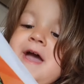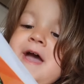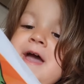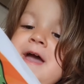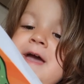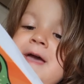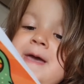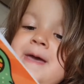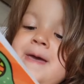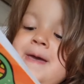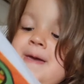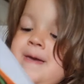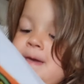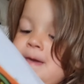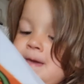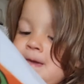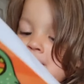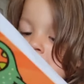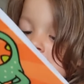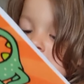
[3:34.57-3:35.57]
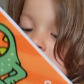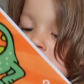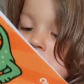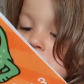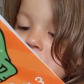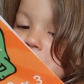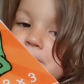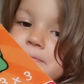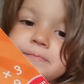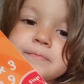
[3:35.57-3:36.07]
Because look at your
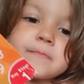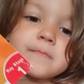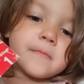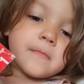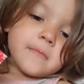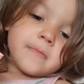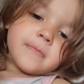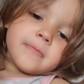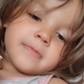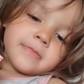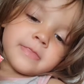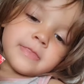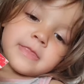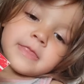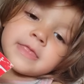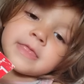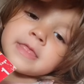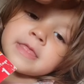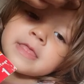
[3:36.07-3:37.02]
fringe. Isn't it